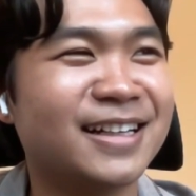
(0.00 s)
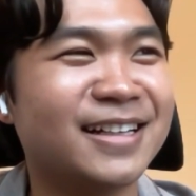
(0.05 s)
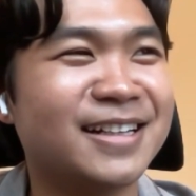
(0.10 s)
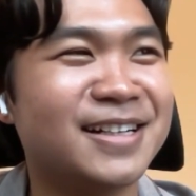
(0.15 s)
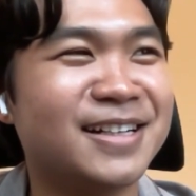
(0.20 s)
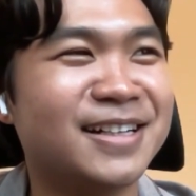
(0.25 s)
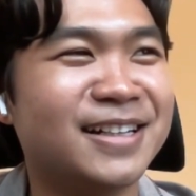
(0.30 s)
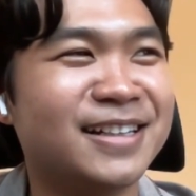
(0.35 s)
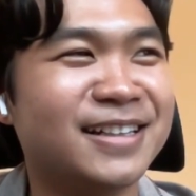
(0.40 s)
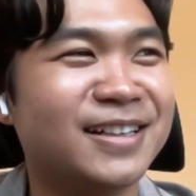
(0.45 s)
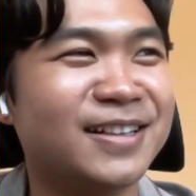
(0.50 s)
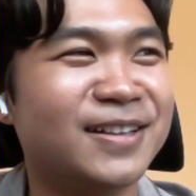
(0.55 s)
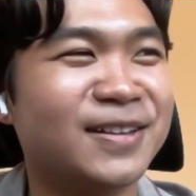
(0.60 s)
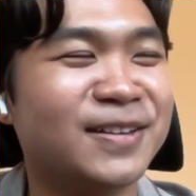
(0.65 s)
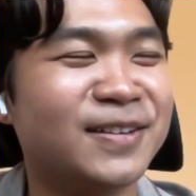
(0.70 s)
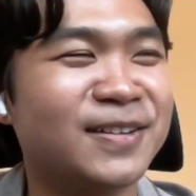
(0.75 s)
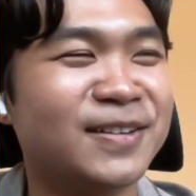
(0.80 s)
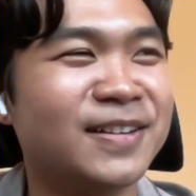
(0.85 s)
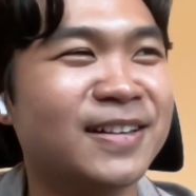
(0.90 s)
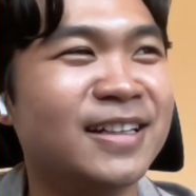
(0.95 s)

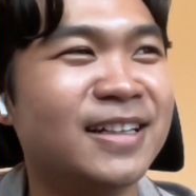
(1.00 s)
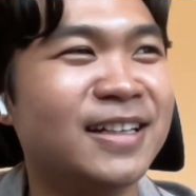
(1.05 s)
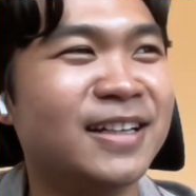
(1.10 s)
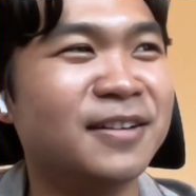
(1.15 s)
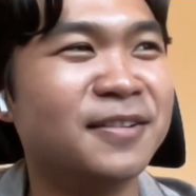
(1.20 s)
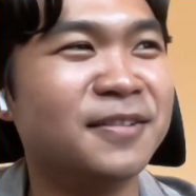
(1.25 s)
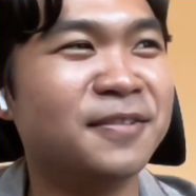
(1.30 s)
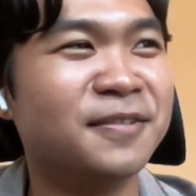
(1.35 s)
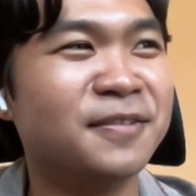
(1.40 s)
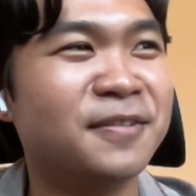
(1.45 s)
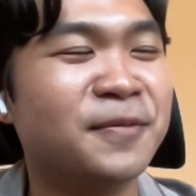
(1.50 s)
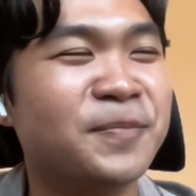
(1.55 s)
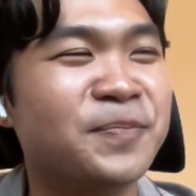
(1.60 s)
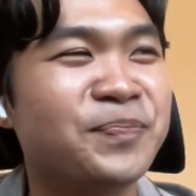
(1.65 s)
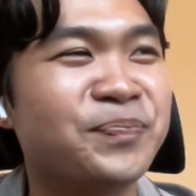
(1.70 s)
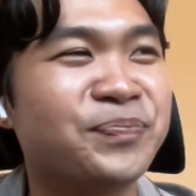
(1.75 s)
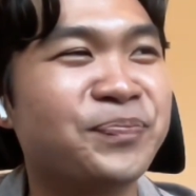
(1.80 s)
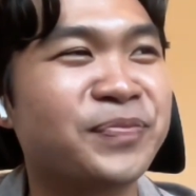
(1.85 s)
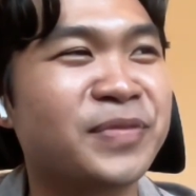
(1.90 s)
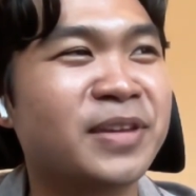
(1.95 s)

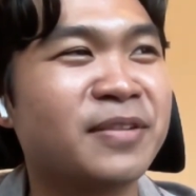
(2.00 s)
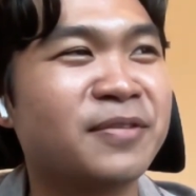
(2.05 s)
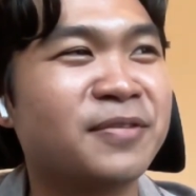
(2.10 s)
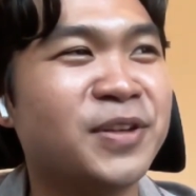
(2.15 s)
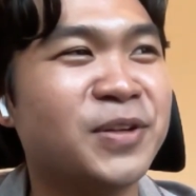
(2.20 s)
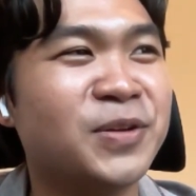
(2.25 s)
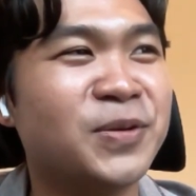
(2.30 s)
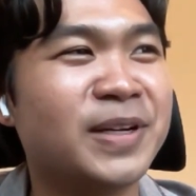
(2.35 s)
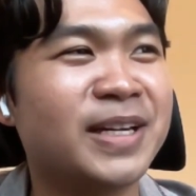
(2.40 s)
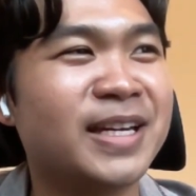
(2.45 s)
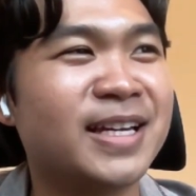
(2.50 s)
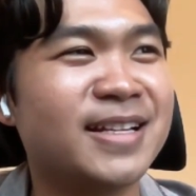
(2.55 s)
few